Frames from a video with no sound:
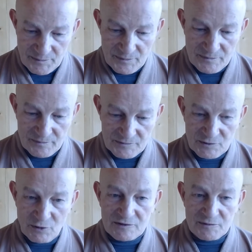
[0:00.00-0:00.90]

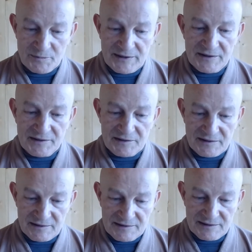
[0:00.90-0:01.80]
not being
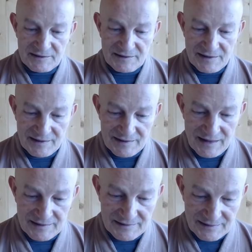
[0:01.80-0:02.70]
the
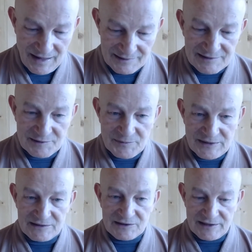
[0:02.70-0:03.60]

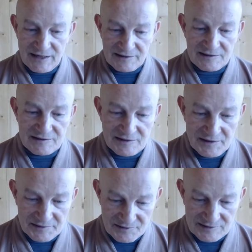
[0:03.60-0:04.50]
ultimate reality,
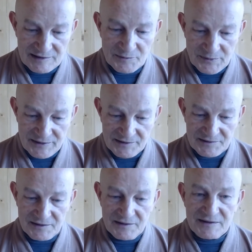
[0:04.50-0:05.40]
still being
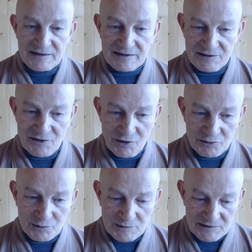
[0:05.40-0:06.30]
endowed
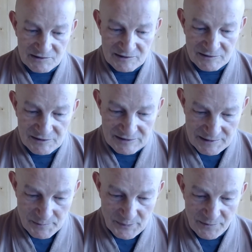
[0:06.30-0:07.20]
with
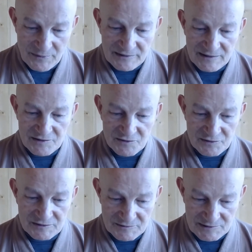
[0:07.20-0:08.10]
impermanence,
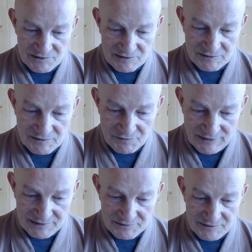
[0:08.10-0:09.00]
with
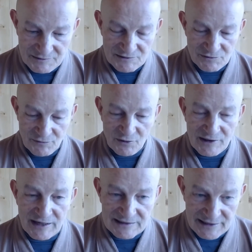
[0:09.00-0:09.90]
4
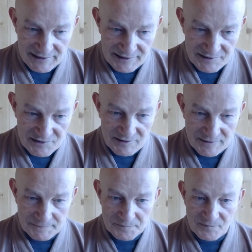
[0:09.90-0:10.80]
aggregates,
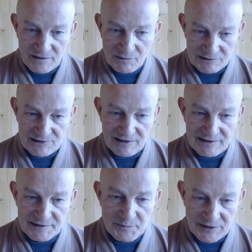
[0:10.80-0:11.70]
which are
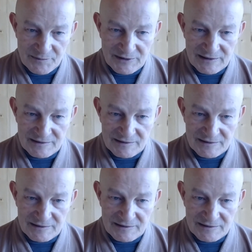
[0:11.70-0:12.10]
impermanent.